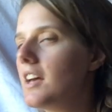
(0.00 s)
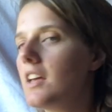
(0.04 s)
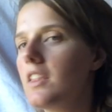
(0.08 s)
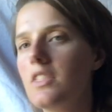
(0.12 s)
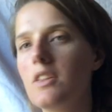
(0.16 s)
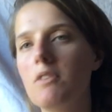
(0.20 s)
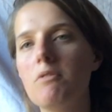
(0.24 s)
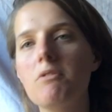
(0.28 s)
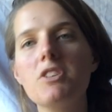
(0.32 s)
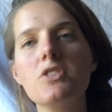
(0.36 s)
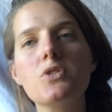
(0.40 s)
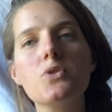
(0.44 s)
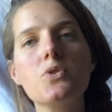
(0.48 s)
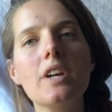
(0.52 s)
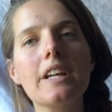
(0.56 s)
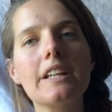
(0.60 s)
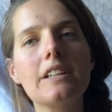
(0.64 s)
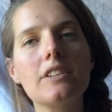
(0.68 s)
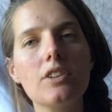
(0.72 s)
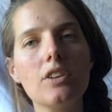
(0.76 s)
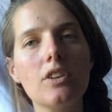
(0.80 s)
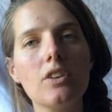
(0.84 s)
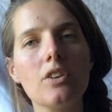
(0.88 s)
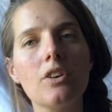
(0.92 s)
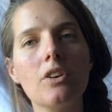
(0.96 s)
the
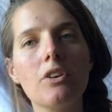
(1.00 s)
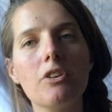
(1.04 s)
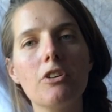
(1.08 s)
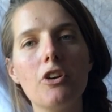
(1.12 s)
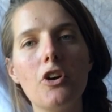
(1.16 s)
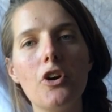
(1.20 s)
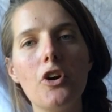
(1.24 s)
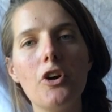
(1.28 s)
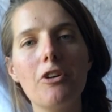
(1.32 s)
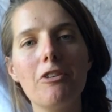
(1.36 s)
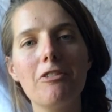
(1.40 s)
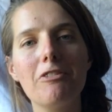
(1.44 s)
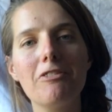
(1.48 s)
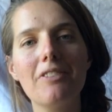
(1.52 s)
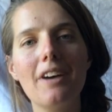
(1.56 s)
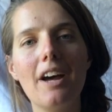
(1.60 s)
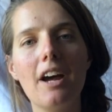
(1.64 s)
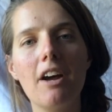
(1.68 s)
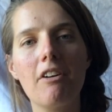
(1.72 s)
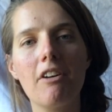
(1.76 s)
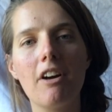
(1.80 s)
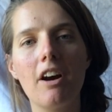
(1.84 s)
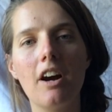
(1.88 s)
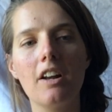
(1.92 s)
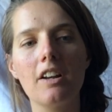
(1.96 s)
restriction of
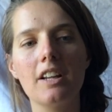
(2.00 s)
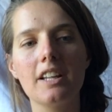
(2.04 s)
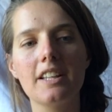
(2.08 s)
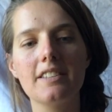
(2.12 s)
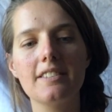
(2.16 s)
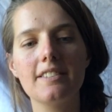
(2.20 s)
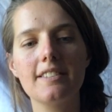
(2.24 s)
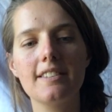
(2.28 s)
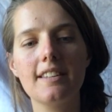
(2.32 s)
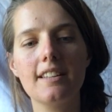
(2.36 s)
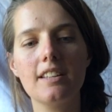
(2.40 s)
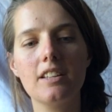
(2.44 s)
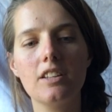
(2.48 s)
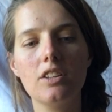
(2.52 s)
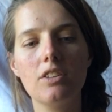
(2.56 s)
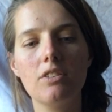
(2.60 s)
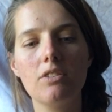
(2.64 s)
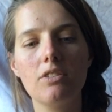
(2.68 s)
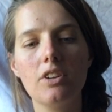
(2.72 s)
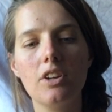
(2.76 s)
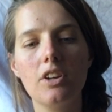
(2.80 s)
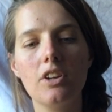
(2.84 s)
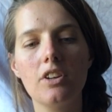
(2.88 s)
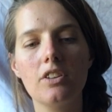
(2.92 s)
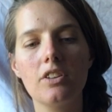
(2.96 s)
Fair Isle is that you
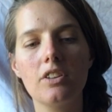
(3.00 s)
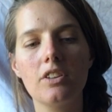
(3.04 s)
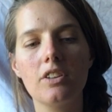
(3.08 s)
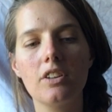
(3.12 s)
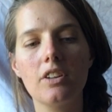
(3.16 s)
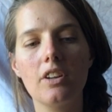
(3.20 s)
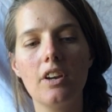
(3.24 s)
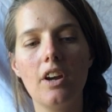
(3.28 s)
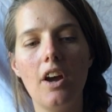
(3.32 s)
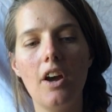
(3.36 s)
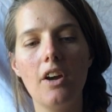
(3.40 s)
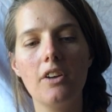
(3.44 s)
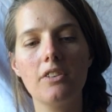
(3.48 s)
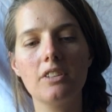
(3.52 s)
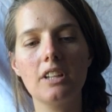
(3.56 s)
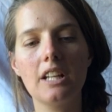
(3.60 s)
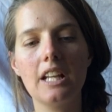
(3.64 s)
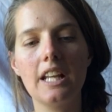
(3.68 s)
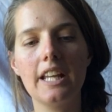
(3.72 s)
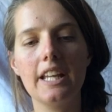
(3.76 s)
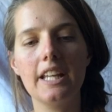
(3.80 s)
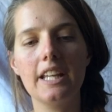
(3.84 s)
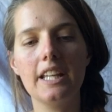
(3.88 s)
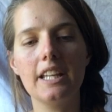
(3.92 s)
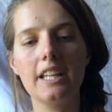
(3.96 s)
can
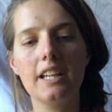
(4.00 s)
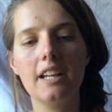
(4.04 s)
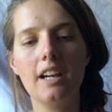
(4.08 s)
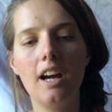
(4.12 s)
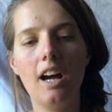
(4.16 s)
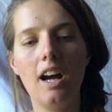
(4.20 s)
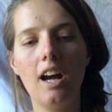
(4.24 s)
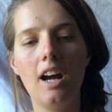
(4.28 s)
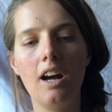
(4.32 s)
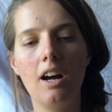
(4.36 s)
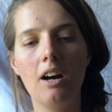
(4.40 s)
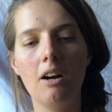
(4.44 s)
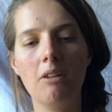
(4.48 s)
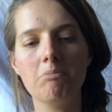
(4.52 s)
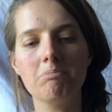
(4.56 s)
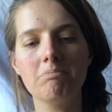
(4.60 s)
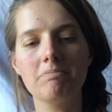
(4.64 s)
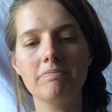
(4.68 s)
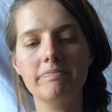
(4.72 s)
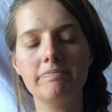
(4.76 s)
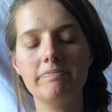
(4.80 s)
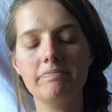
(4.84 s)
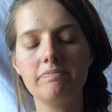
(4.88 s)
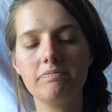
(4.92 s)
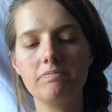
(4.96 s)
only,
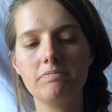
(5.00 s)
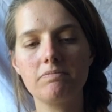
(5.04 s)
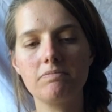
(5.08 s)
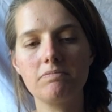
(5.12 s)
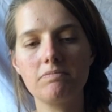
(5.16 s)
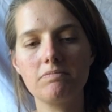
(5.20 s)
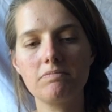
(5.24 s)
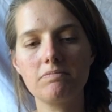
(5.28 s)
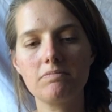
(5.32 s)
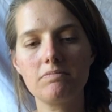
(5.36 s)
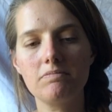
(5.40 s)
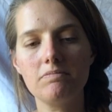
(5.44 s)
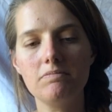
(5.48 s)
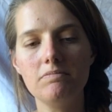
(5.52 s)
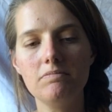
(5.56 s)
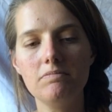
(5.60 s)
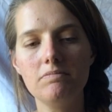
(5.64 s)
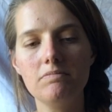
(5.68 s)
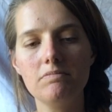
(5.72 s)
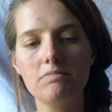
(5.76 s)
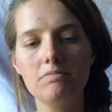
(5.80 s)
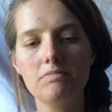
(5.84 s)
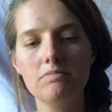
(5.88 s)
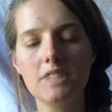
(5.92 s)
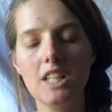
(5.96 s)
I'm
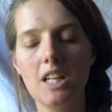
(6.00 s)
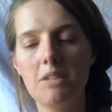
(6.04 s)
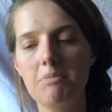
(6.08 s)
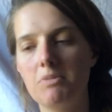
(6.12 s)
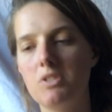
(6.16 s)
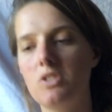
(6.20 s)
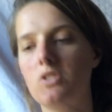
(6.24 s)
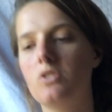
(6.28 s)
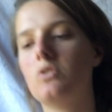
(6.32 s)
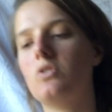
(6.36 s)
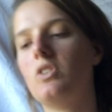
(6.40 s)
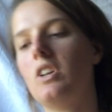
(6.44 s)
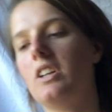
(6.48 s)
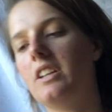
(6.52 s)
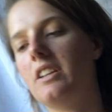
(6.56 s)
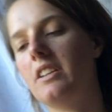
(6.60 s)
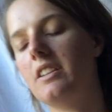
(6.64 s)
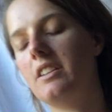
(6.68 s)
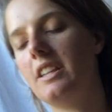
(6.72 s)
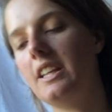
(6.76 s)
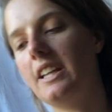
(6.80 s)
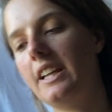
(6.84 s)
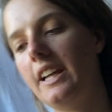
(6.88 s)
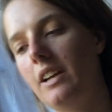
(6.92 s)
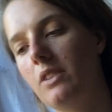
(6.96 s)
just trying to
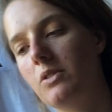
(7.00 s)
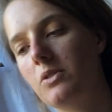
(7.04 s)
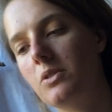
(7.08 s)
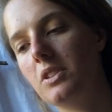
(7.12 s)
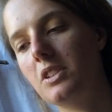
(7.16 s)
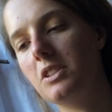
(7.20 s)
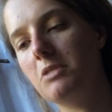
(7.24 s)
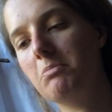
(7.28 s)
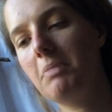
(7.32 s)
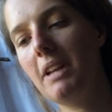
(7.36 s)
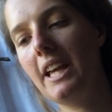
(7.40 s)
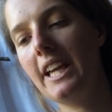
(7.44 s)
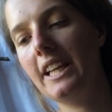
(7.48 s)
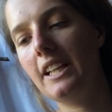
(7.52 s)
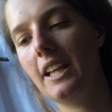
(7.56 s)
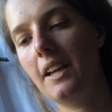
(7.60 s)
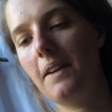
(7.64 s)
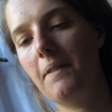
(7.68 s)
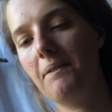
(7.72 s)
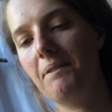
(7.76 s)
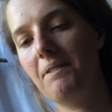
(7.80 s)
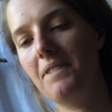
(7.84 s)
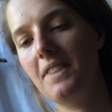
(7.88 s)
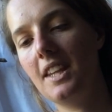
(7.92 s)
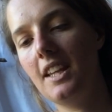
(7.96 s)
think how to explain
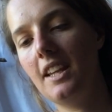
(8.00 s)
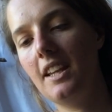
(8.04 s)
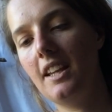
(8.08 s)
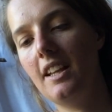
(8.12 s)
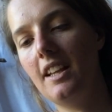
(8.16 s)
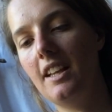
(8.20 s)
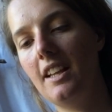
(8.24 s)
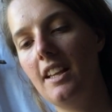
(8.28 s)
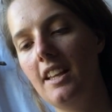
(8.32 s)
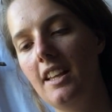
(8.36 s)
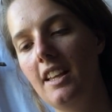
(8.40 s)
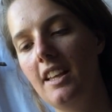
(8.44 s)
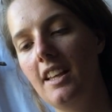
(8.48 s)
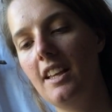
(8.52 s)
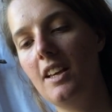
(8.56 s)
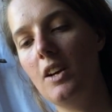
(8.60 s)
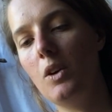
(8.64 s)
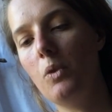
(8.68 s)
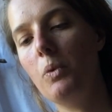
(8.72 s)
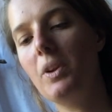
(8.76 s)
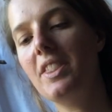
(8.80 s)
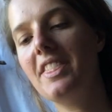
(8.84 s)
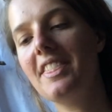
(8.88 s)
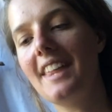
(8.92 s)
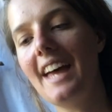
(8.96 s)
it.
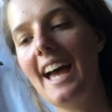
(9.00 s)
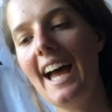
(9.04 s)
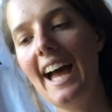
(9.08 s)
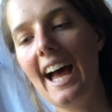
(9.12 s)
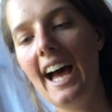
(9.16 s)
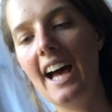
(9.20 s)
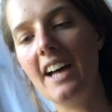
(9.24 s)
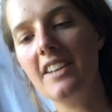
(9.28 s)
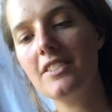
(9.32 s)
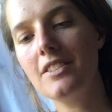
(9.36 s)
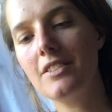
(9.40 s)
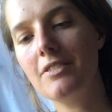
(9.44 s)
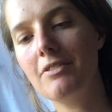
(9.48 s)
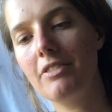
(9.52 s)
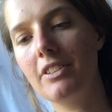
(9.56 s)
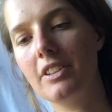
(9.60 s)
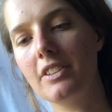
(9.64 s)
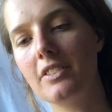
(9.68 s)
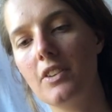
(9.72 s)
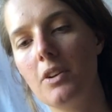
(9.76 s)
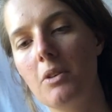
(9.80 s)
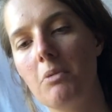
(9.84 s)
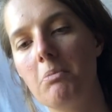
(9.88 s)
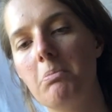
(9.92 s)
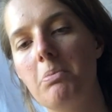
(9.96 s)
With the hat, for
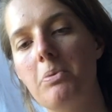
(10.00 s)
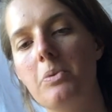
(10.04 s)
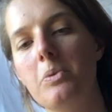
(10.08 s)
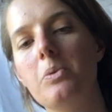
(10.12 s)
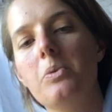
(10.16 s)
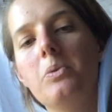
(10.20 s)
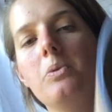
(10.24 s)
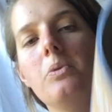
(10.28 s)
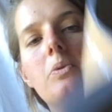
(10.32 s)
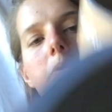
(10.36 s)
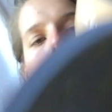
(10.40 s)
example,